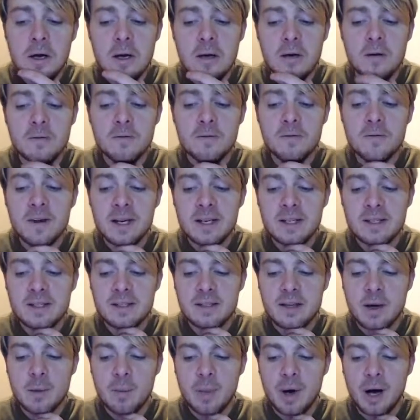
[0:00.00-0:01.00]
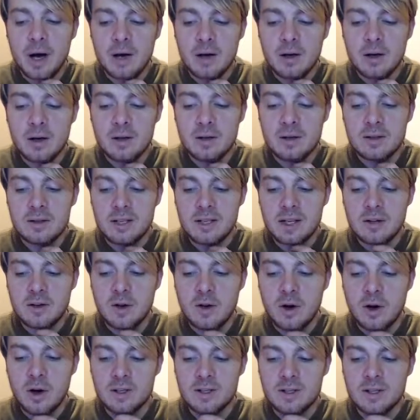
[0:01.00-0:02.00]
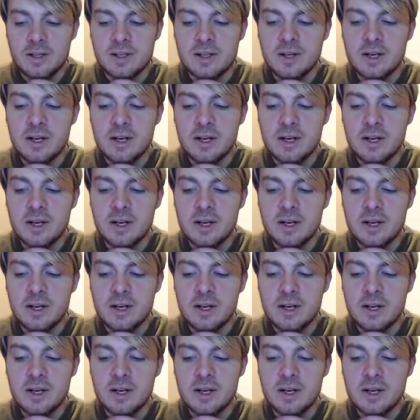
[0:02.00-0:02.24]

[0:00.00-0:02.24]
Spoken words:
Fixed a bug that causes